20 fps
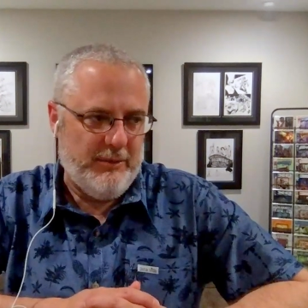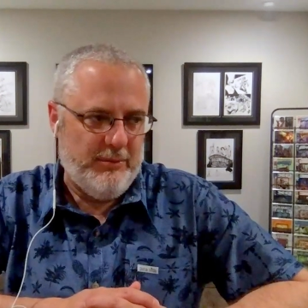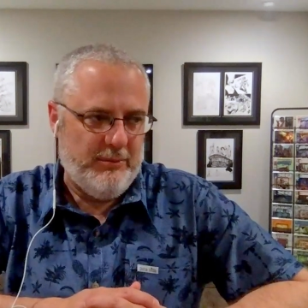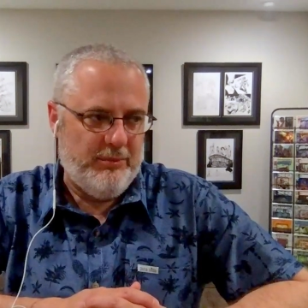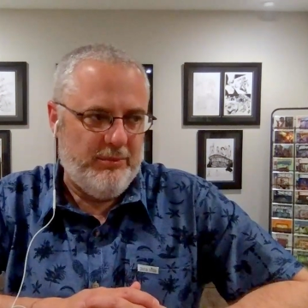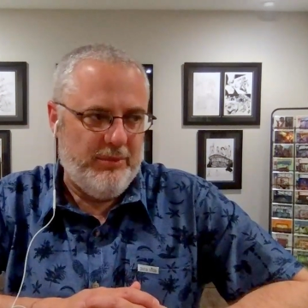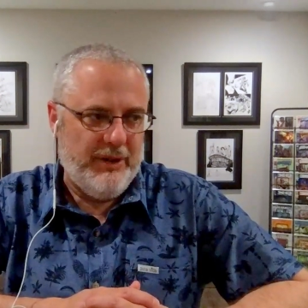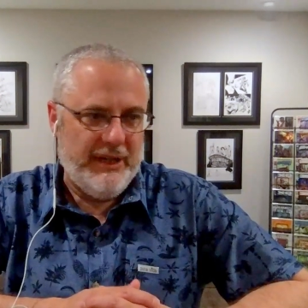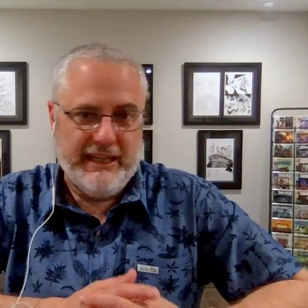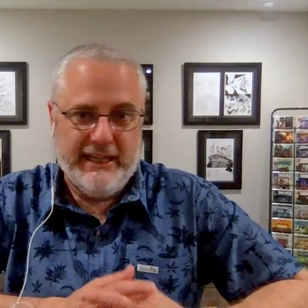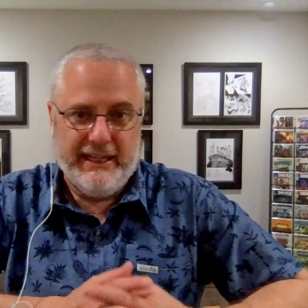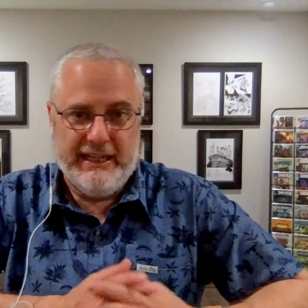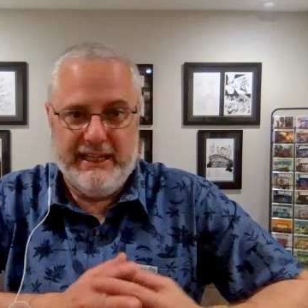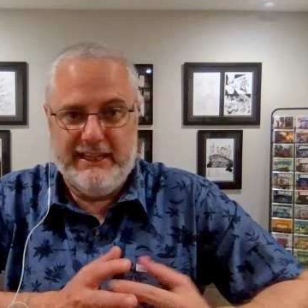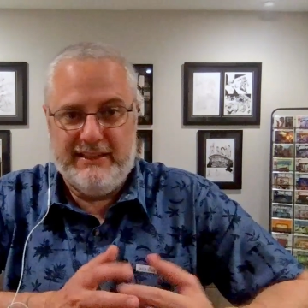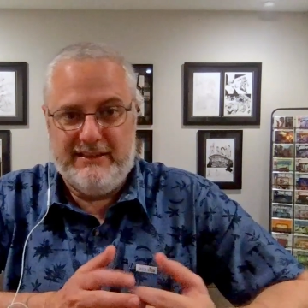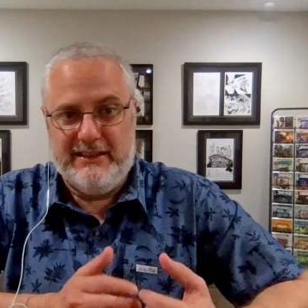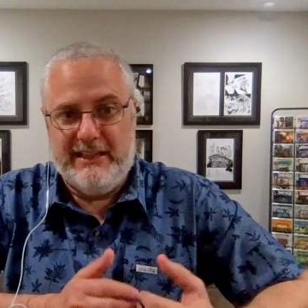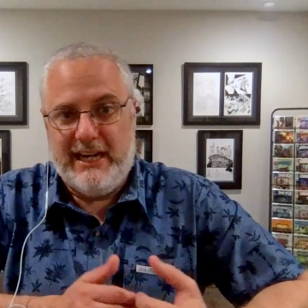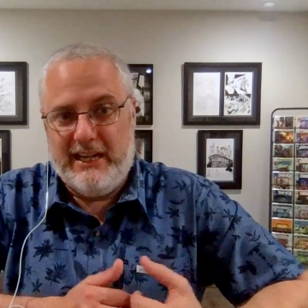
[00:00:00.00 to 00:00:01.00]
bringing
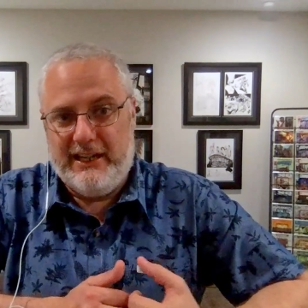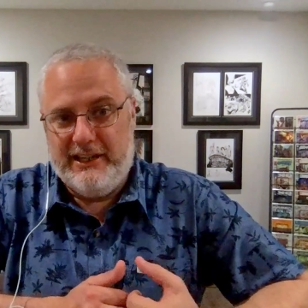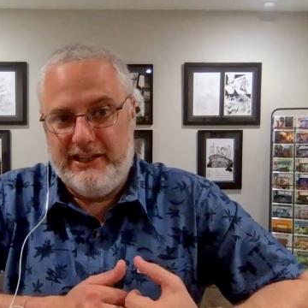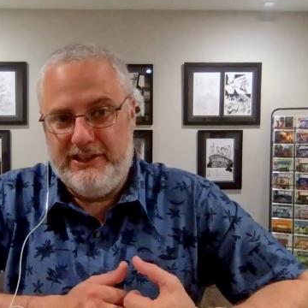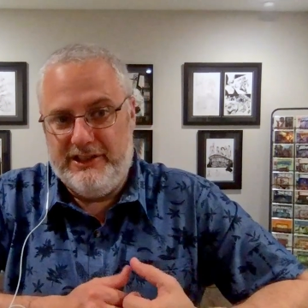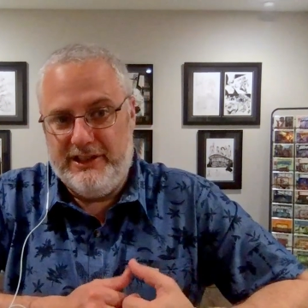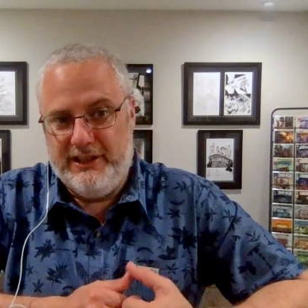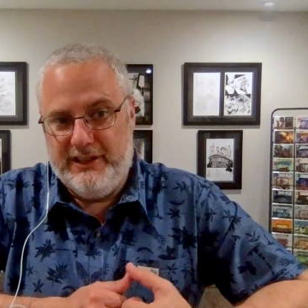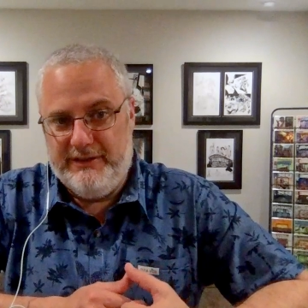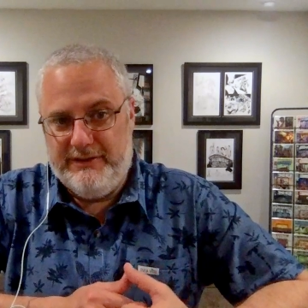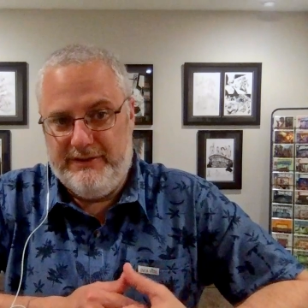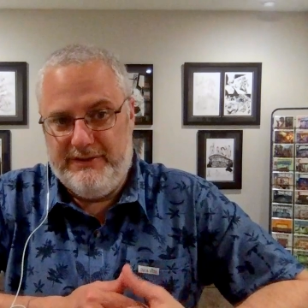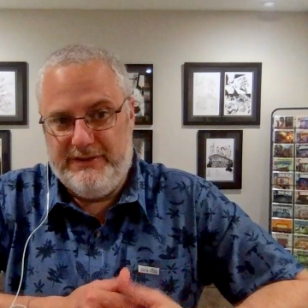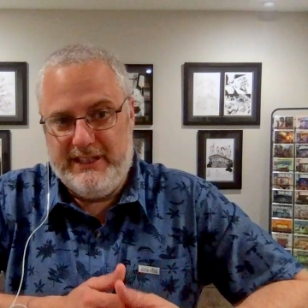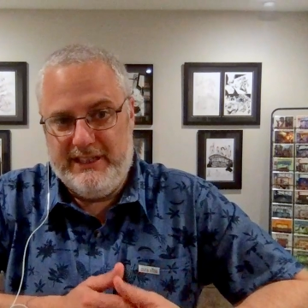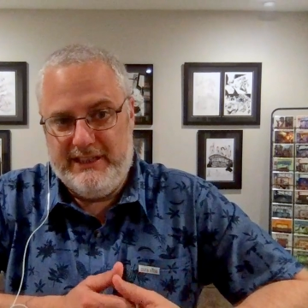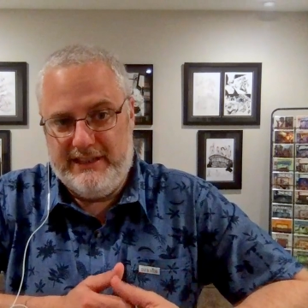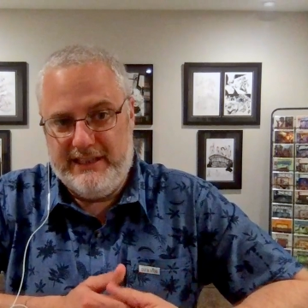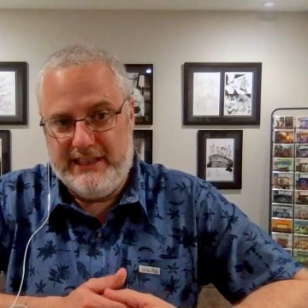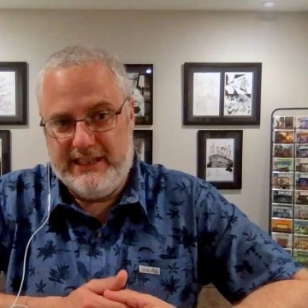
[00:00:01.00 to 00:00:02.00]
his knowledge of
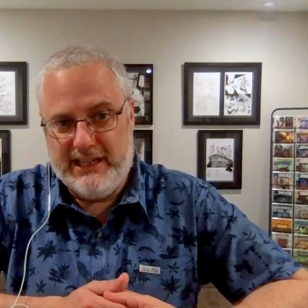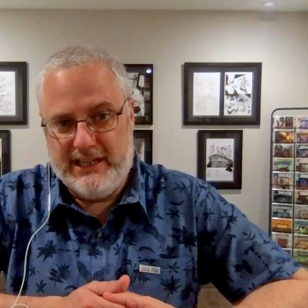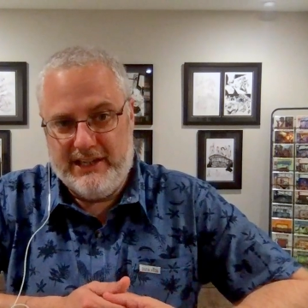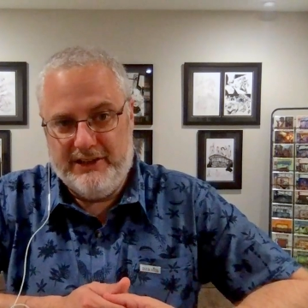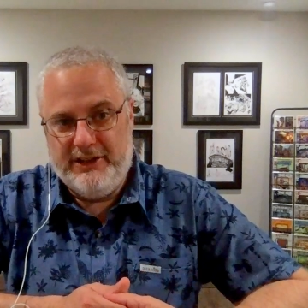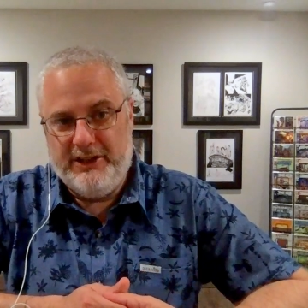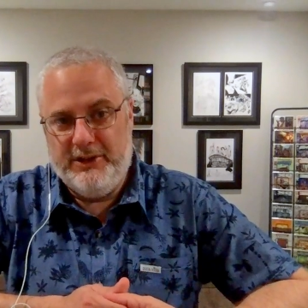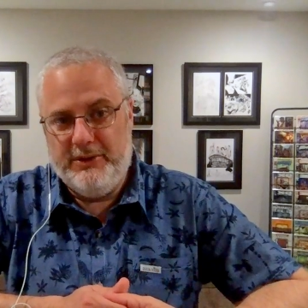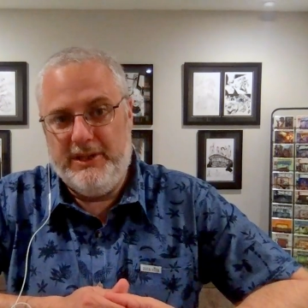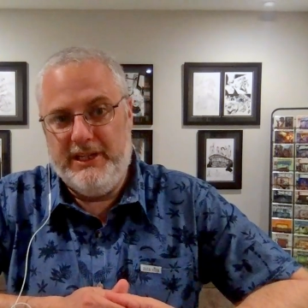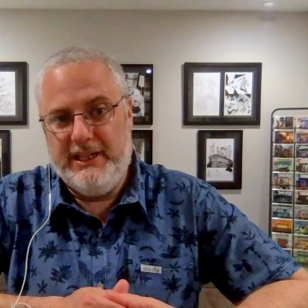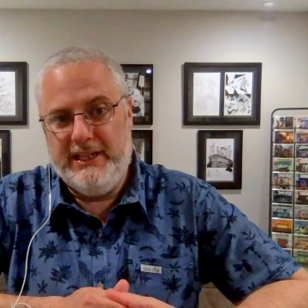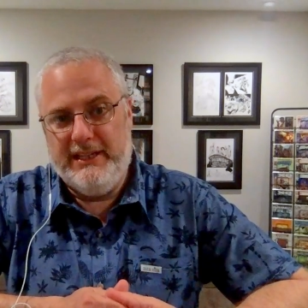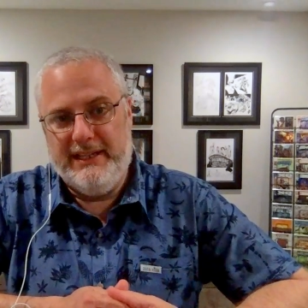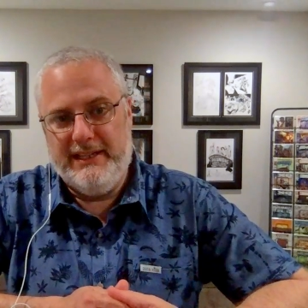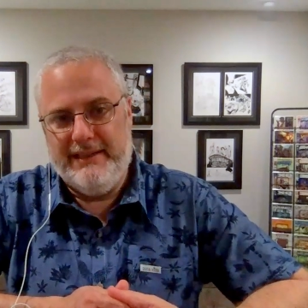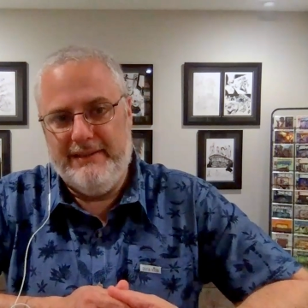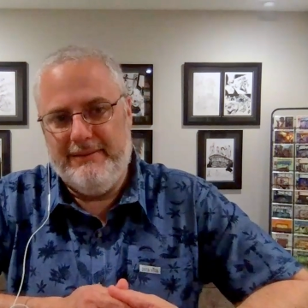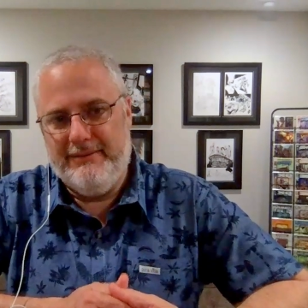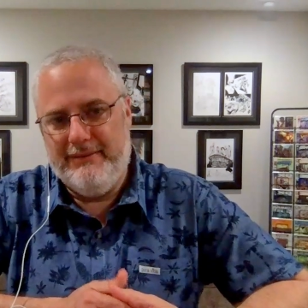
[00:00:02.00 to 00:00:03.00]
DC continuity
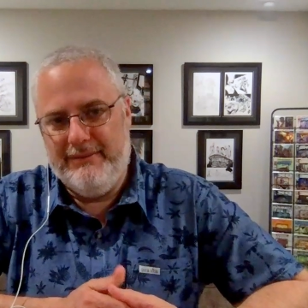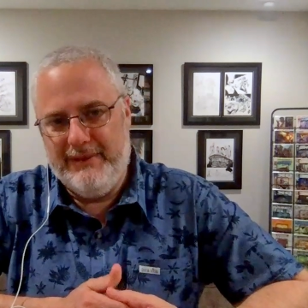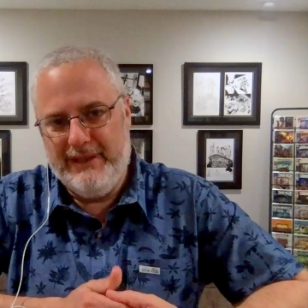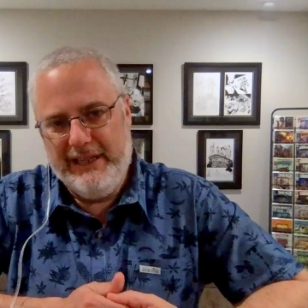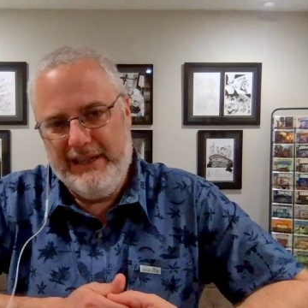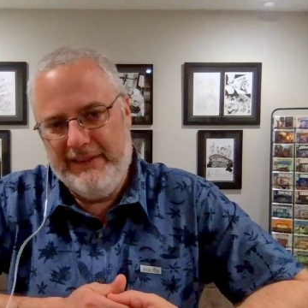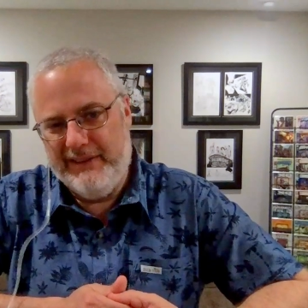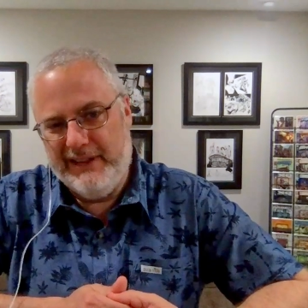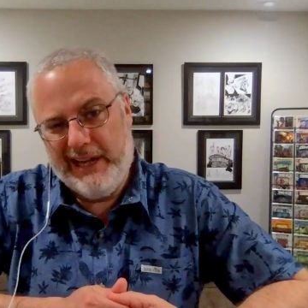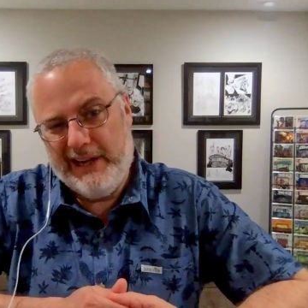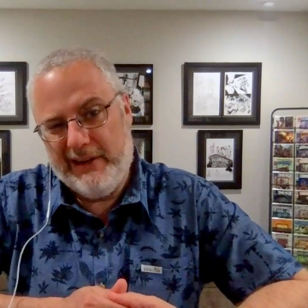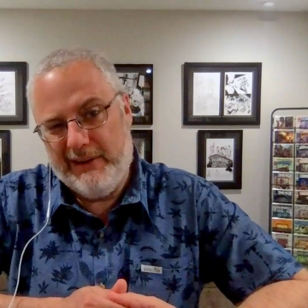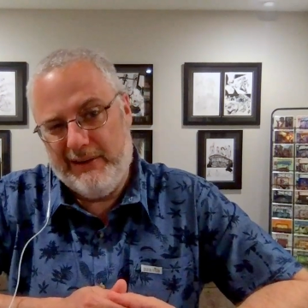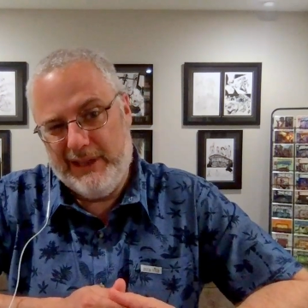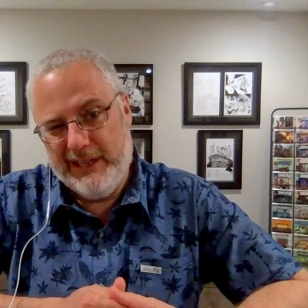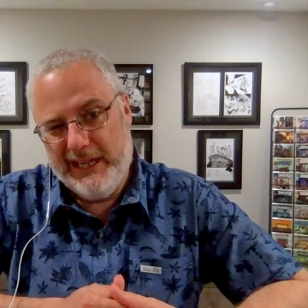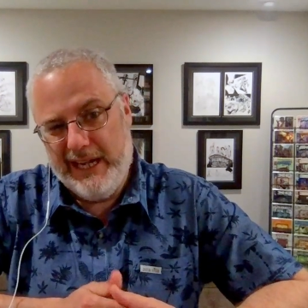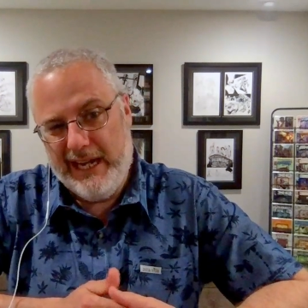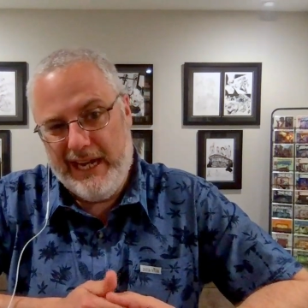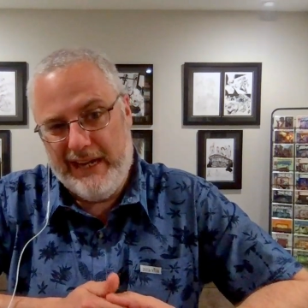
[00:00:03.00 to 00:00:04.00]
that even I don't
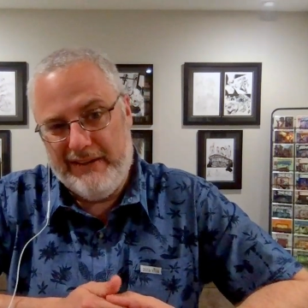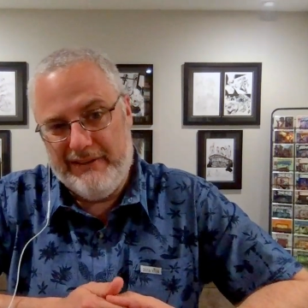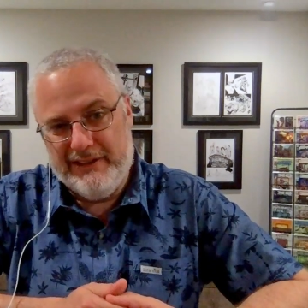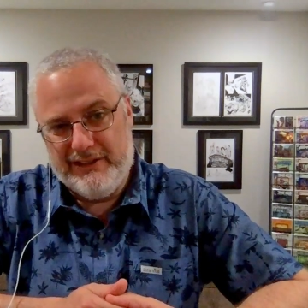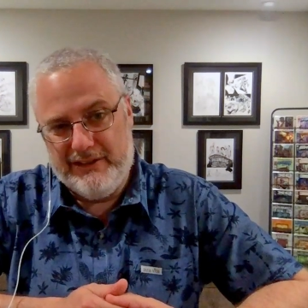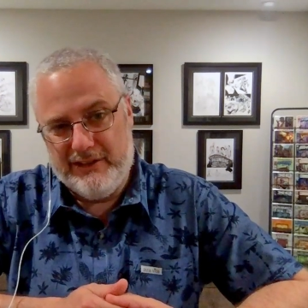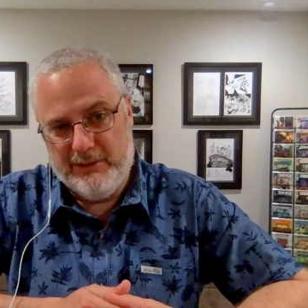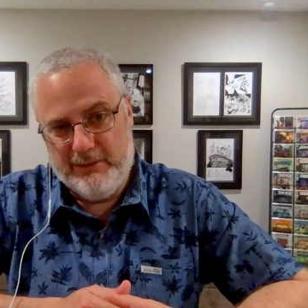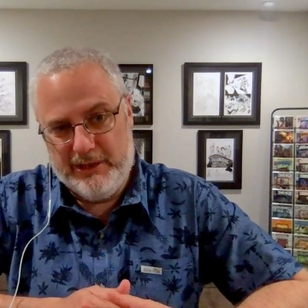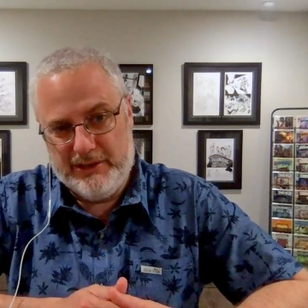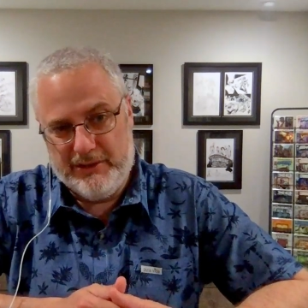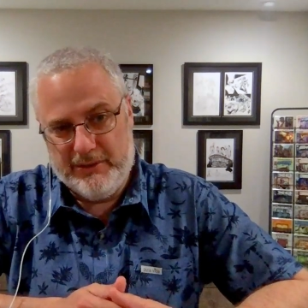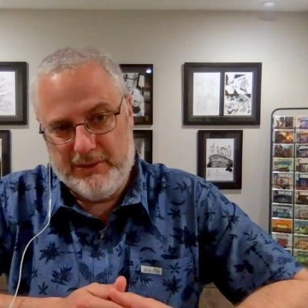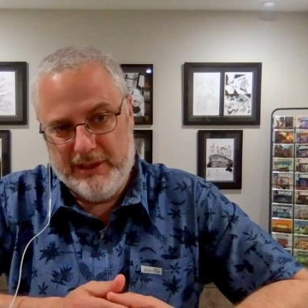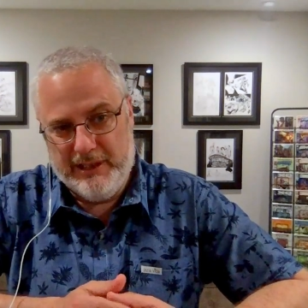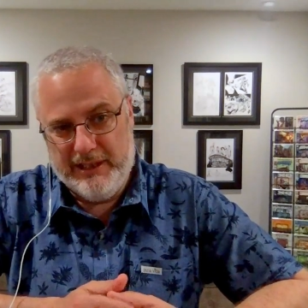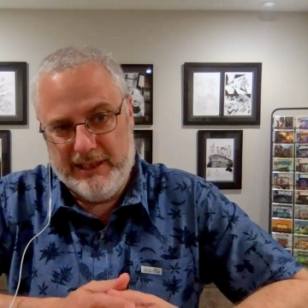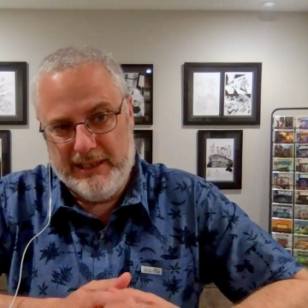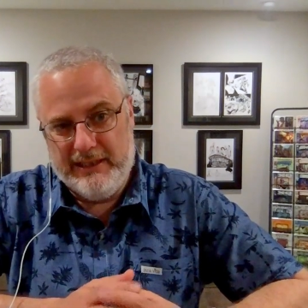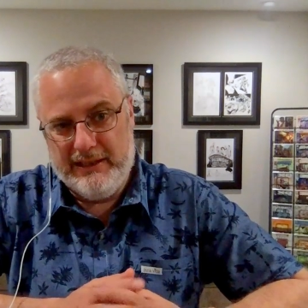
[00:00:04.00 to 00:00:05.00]
really have in so much a
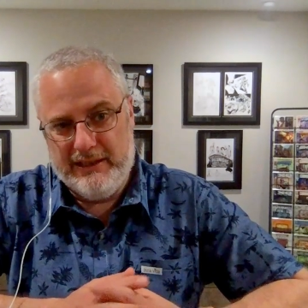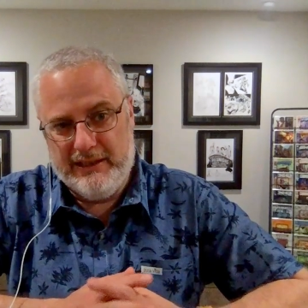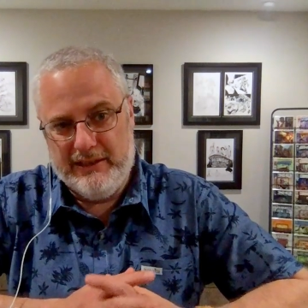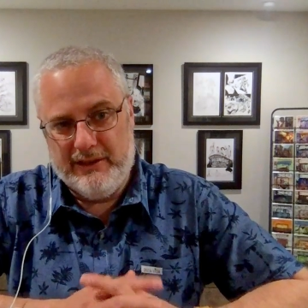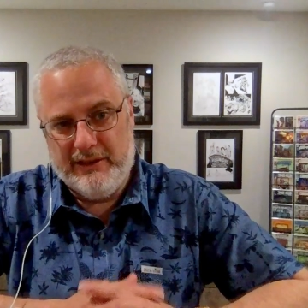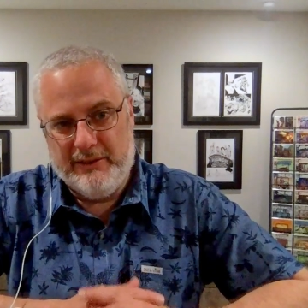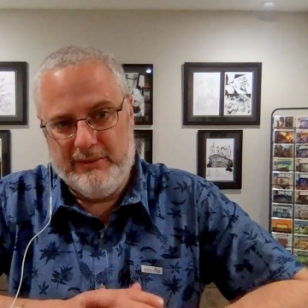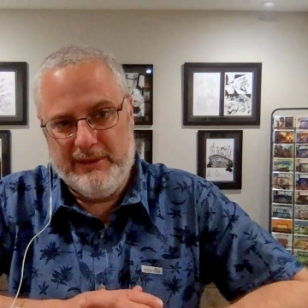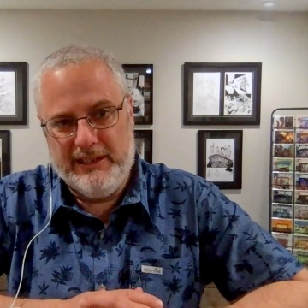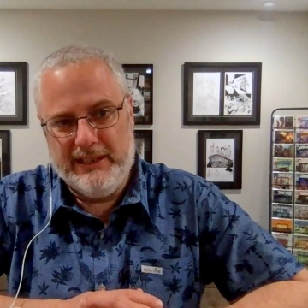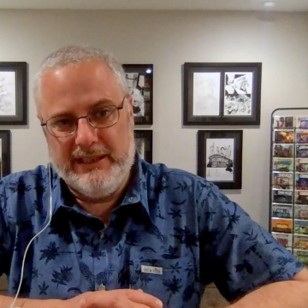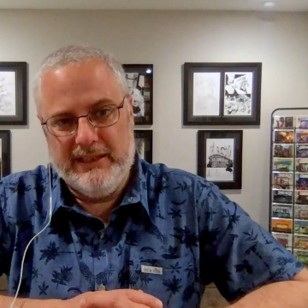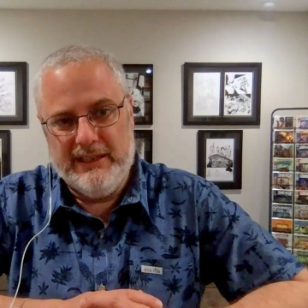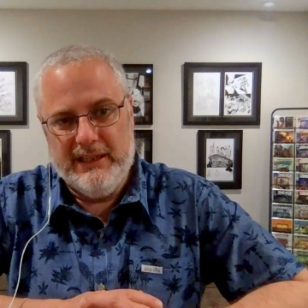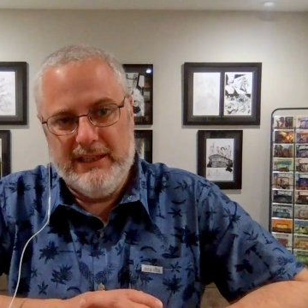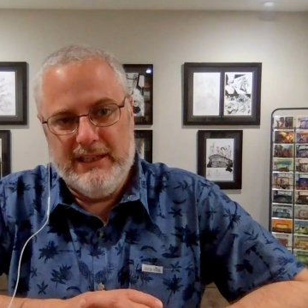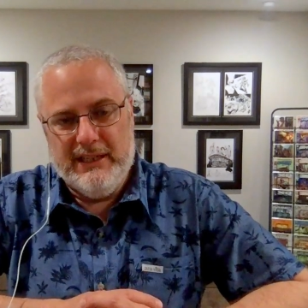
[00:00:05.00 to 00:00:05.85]
way. You know what I mean?